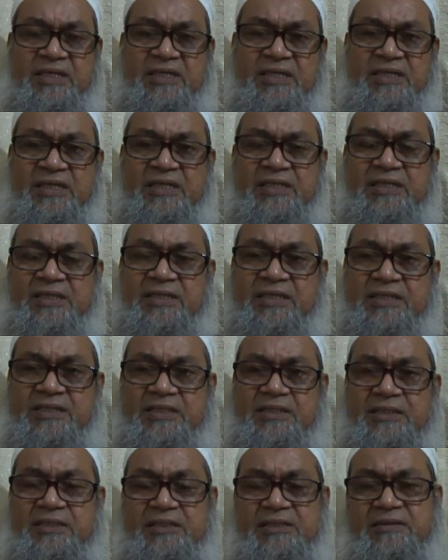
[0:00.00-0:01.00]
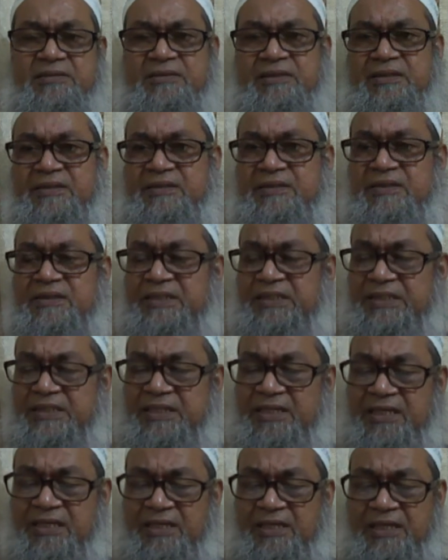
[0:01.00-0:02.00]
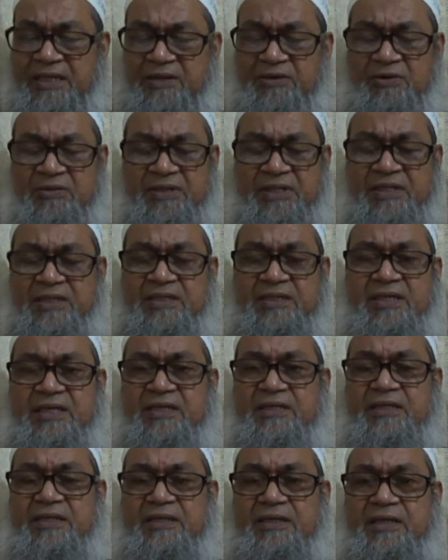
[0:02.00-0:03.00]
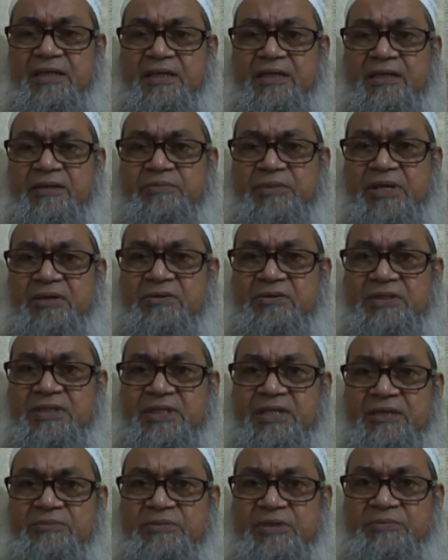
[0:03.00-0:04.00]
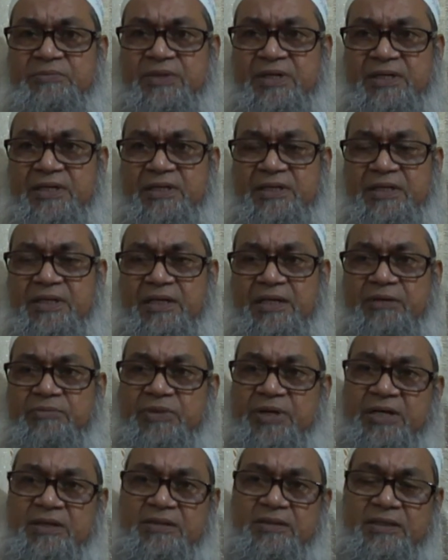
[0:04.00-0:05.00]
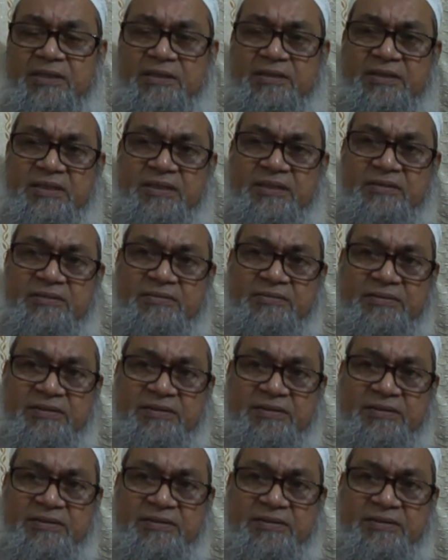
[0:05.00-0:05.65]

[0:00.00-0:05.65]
enters. This drug cannot enter biological membrane, but in